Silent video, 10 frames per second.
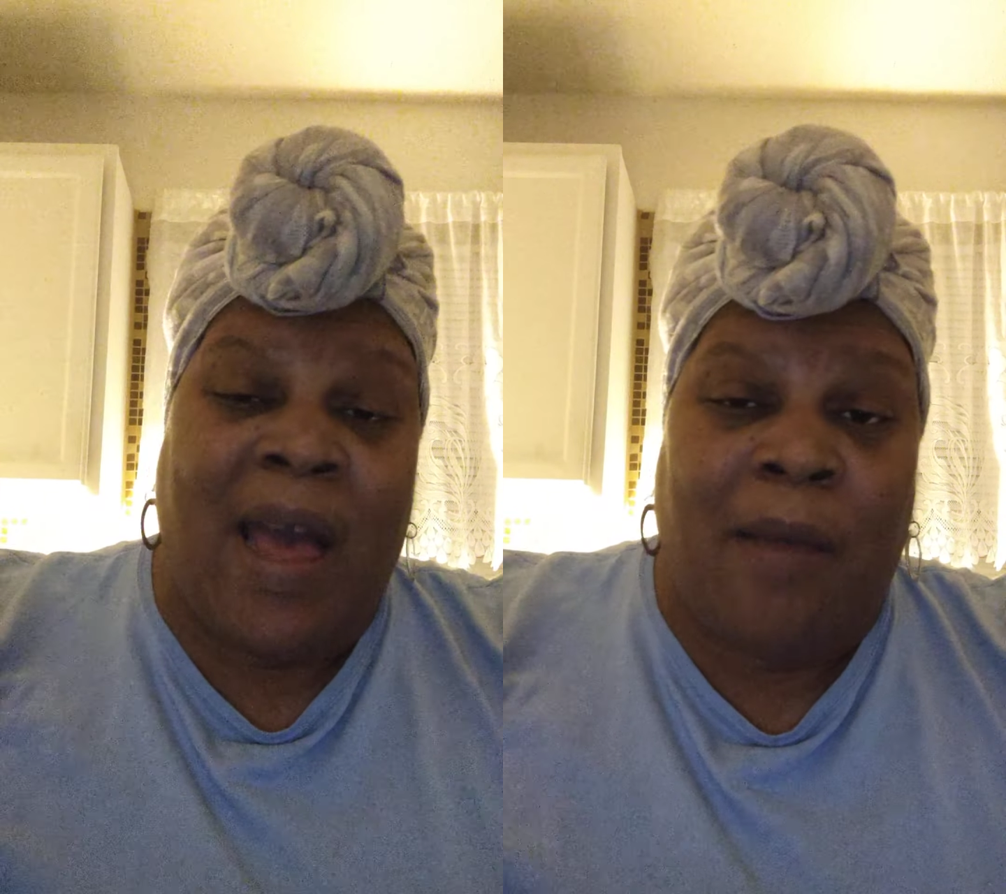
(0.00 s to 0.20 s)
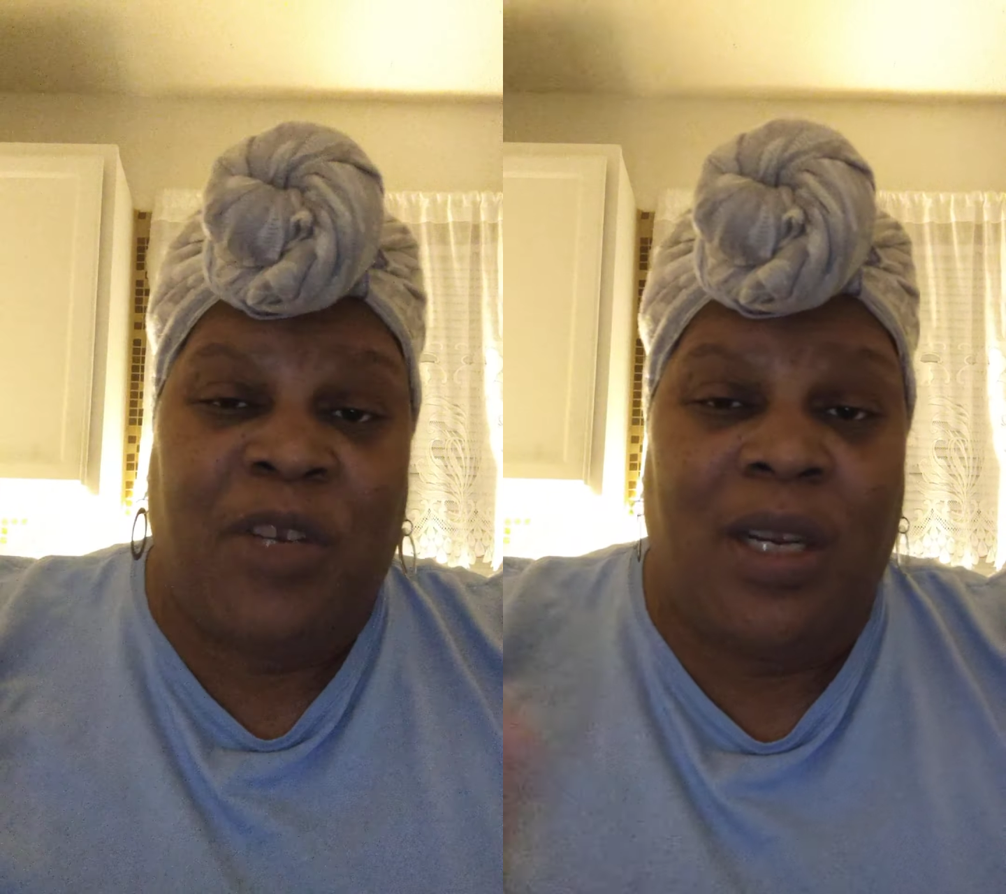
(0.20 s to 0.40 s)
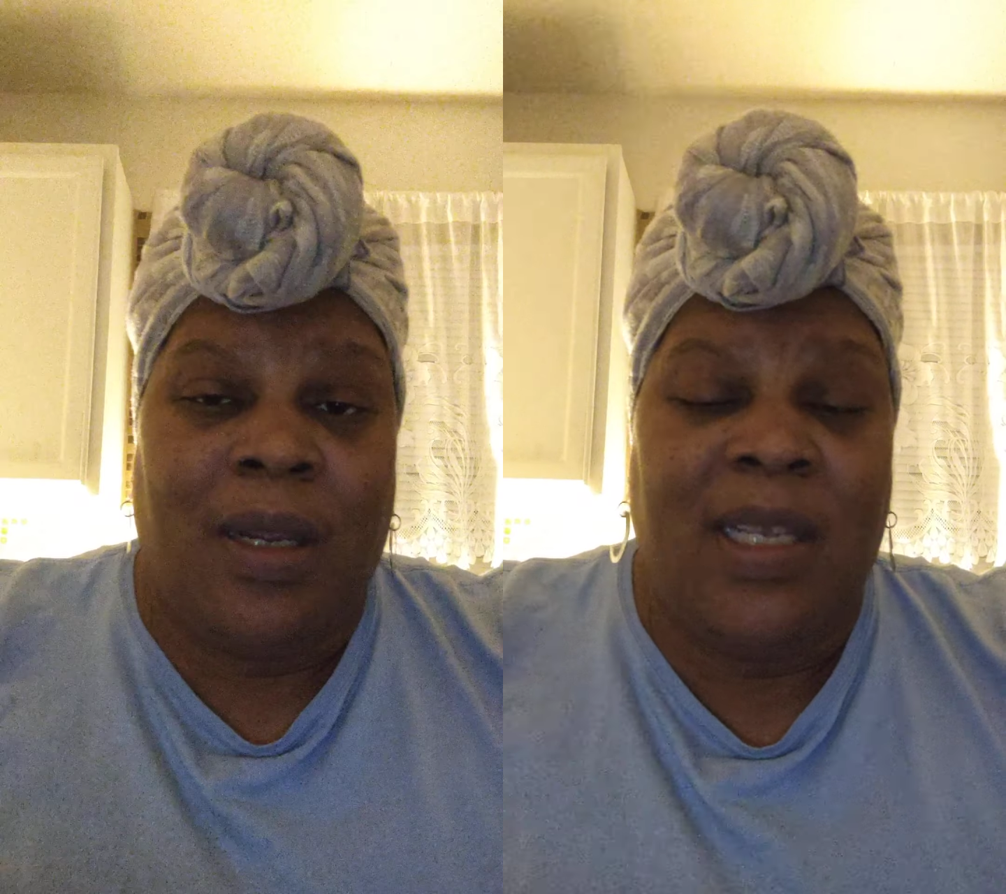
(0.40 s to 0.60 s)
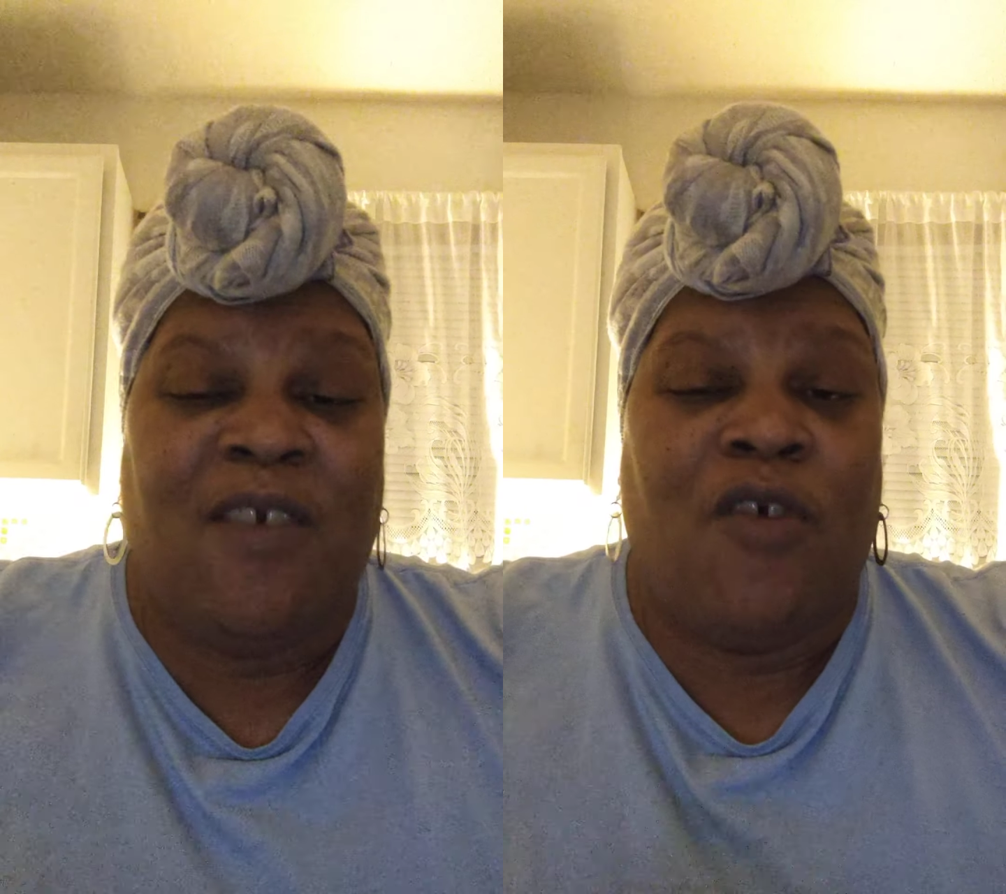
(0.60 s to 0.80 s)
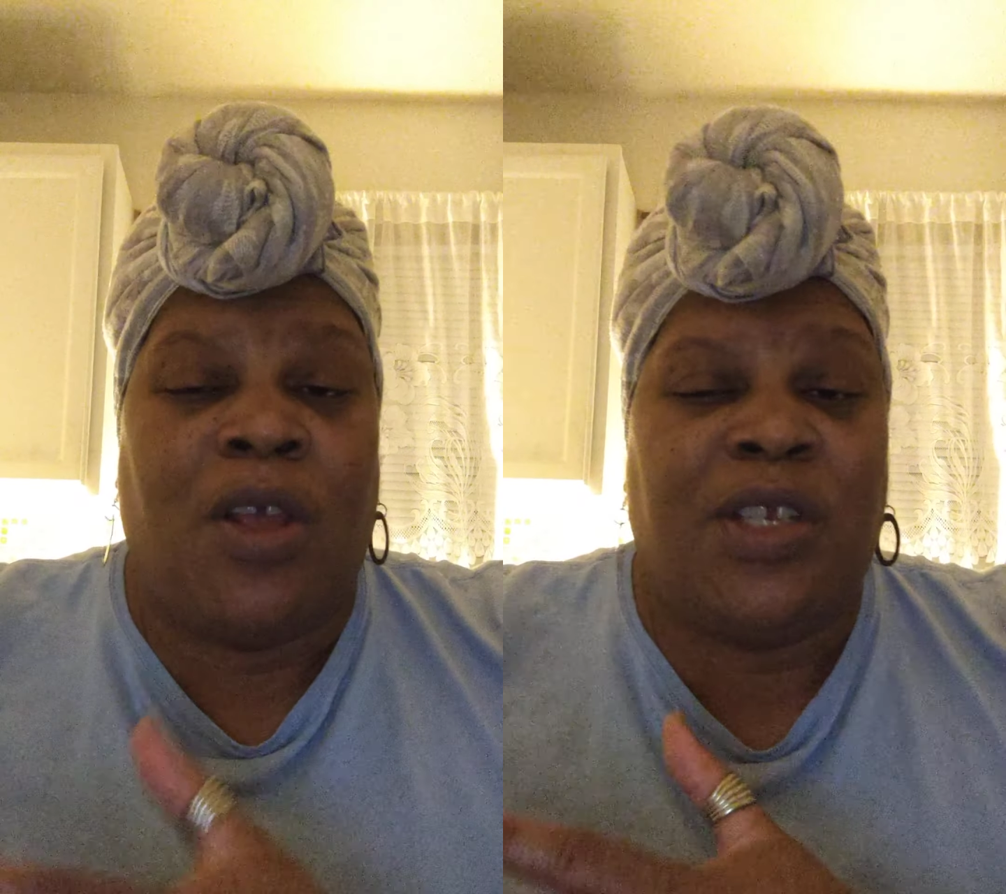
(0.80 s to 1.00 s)
option
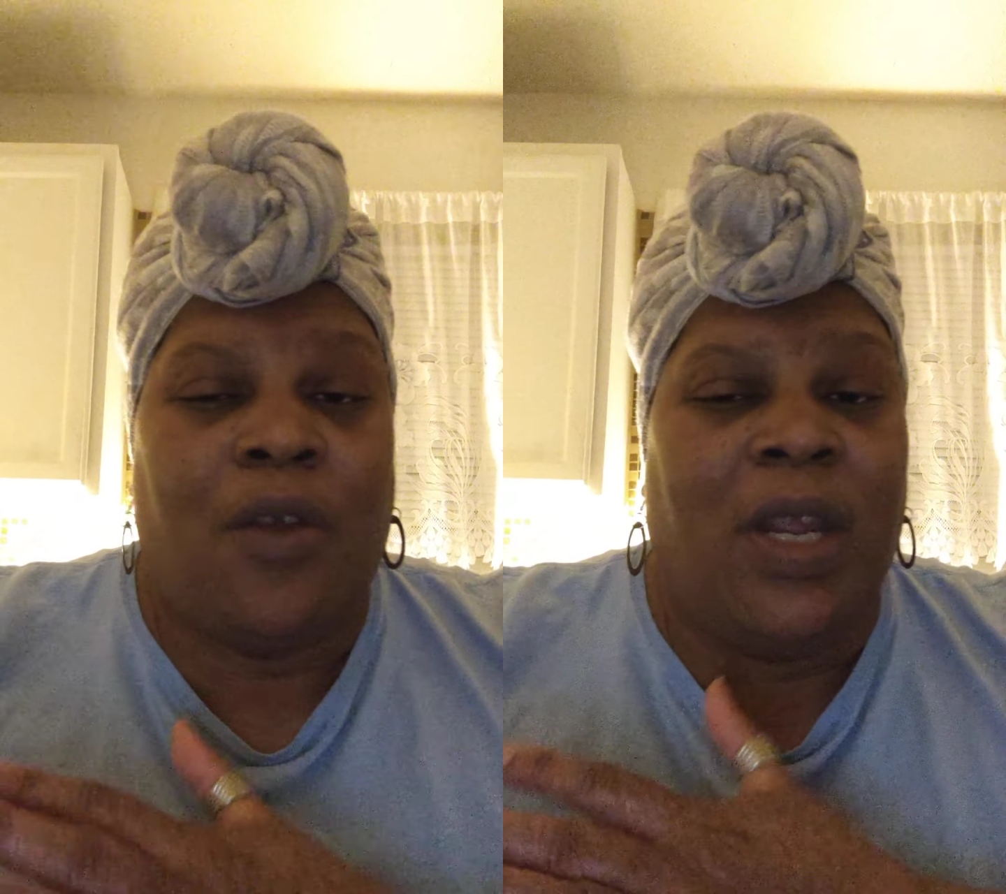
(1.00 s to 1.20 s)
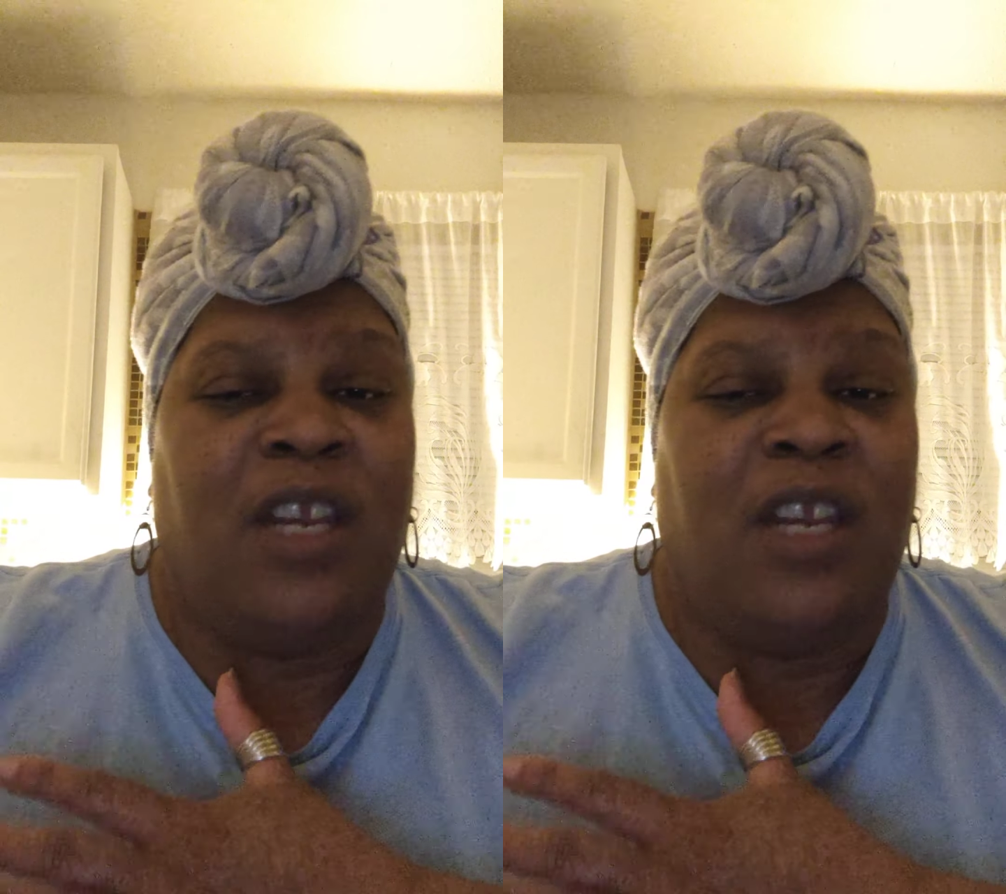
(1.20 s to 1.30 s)
because I've also